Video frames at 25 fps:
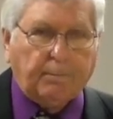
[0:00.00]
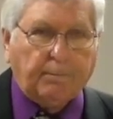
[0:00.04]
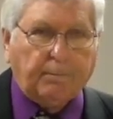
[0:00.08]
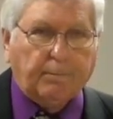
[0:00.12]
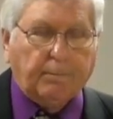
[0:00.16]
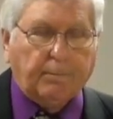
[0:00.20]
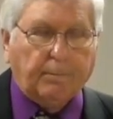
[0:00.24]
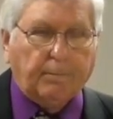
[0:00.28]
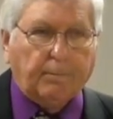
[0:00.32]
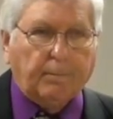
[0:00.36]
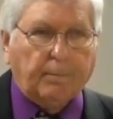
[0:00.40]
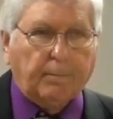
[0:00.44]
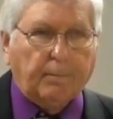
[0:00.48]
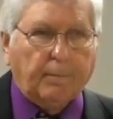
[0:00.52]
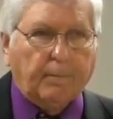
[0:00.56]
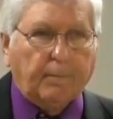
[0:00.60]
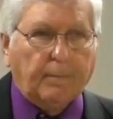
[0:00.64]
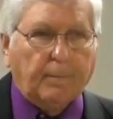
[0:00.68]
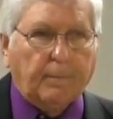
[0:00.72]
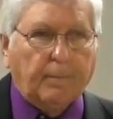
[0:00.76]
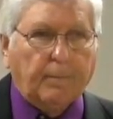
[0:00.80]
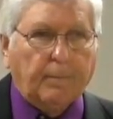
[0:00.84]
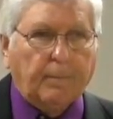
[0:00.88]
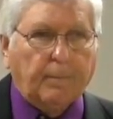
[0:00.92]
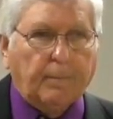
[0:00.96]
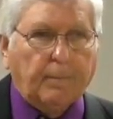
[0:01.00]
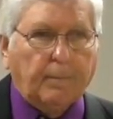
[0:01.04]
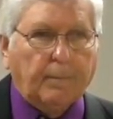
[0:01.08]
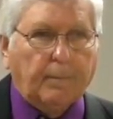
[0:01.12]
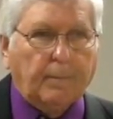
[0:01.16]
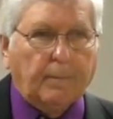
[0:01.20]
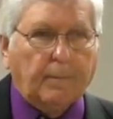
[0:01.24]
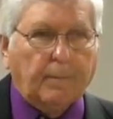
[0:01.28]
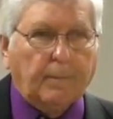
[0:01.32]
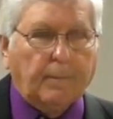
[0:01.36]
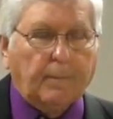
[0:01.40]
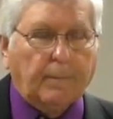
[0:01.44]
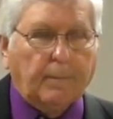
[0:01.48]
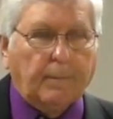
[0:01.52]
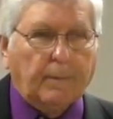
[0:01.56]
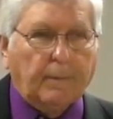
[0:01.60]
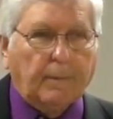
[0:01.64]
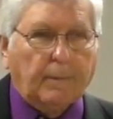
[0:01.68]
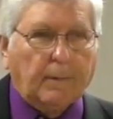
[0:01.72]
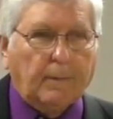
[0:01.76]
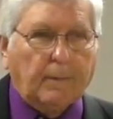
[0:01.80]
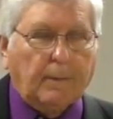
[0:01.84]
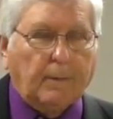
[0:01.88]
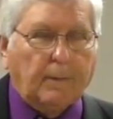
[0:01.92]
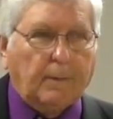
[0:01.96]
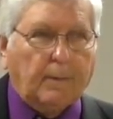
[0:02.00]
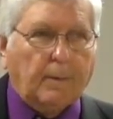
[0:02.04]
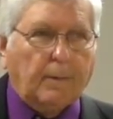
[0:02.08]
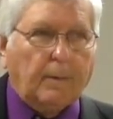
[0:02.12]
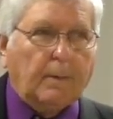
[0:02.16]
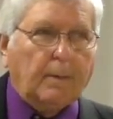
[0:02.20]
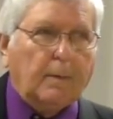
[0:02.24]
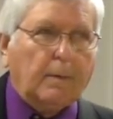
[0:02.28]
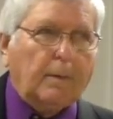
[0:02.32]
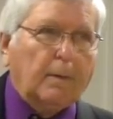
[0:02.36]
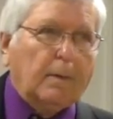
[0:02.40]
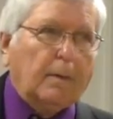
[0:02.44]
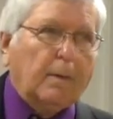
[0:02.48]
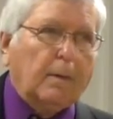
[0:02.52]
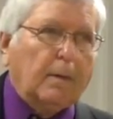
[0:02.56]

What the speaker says: Nobody speaks.